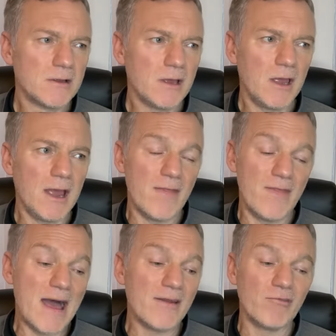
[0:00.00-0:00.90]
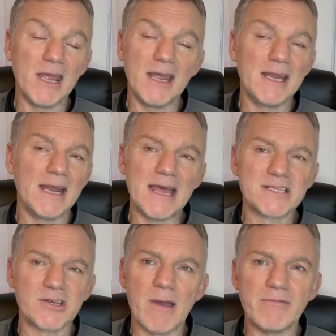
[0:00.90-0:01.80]
And that really led
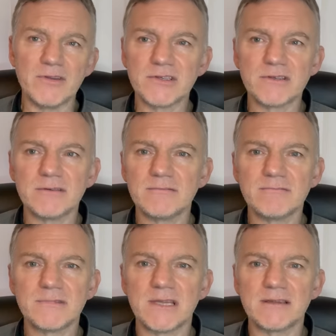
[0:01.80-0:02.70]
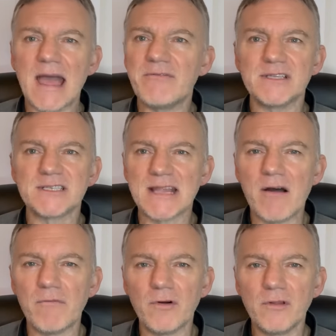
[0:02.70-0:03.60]
to Everton's
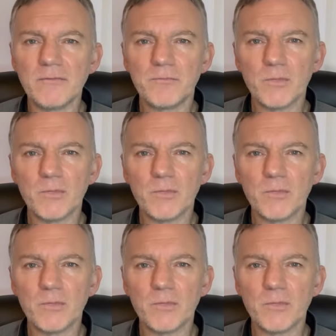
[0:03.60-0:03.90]
downfall.